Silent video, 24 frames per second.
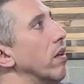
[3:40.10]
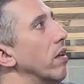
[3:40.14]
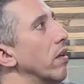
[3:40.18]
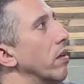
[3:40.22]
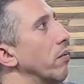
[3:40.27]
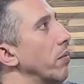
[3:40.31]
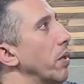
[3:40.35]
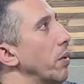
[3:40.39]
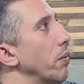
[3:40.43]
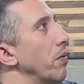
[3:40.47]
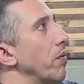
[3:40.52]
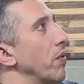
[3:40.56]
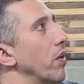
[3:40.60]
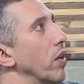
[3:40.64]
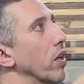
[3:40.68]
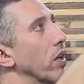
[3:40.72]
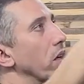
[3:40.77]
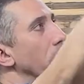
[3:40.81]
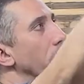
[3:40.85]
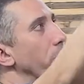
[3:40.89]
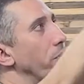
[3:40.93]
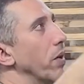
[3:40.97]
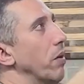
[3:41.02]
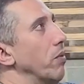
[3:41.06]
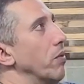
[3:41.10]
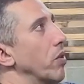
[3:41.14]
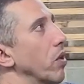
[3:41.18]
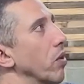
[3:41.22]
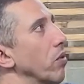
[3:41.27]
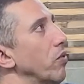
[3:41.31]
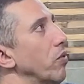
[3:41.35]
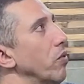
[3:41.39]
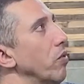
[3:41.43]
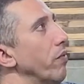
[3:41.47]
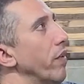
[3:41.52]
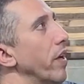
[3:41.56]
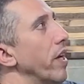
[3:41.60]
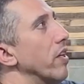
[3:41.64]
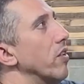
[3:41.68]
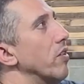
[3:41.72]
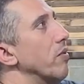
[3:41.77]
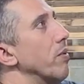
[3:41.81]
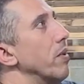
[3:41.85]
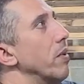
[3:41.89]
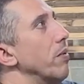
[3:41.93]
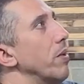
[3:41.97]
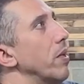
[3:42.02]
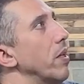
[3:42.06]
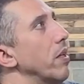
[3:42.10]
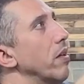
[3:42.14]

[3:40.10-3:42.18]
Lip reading: Maybe if you go, I was going too fast maybe?